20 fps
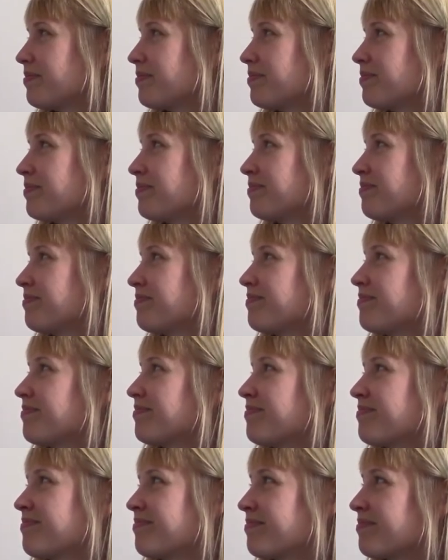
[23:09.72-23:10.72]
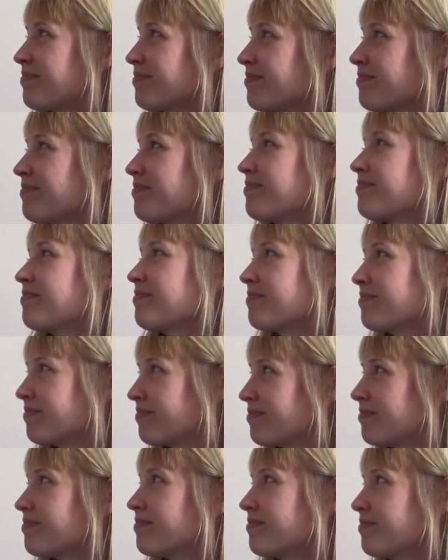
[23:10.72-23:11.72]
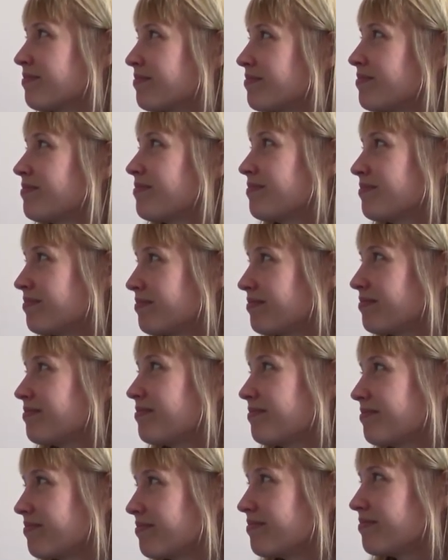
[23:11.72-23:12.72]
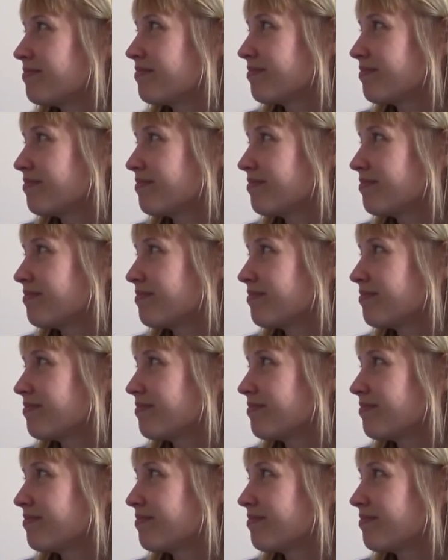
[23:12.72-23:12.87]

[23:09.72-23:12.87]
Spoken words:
(not speaking)